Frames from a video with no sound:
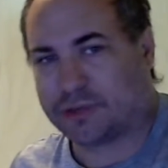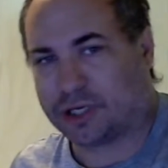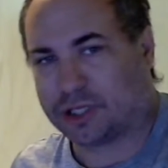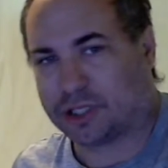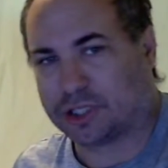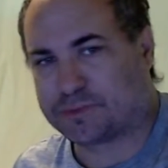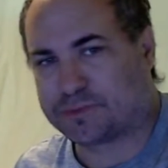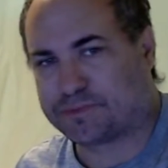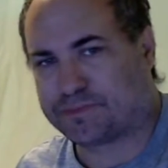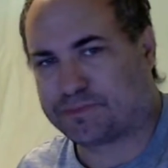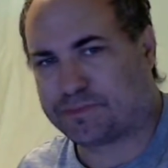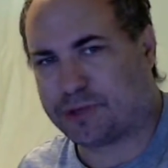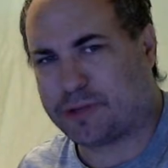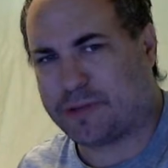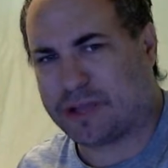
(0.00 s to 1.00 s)
bottle. It's
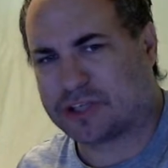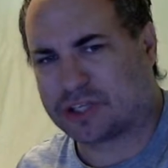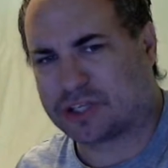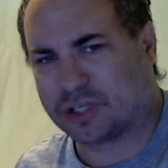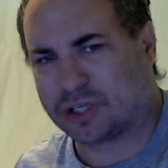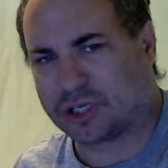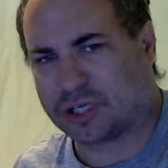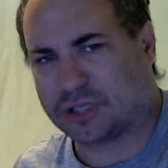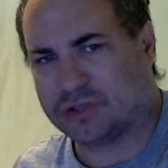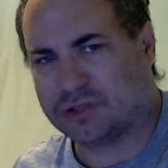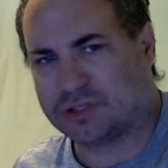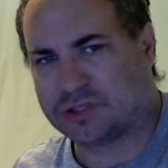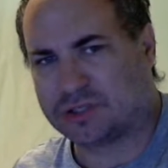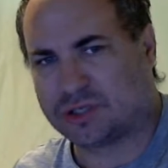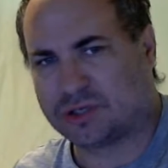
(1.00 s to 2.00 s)
pretty basic looking.
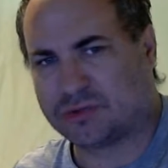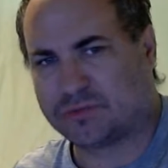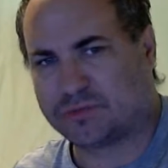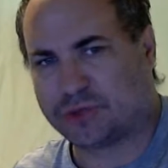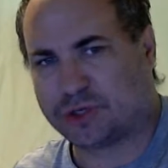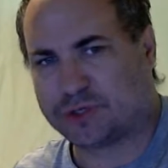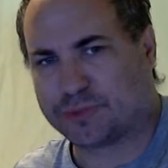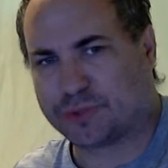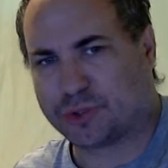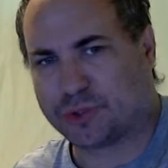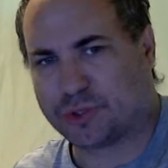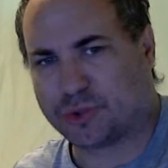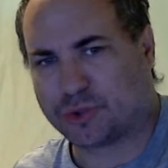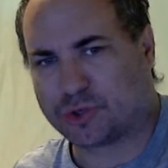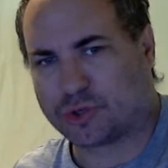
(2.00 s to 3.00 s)
Just, you know, Bridge
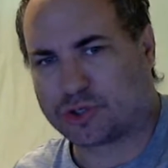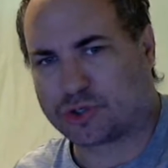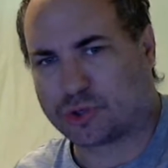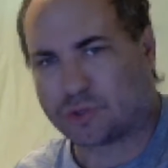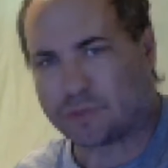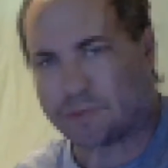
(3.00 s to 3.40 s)
Brewing North Shore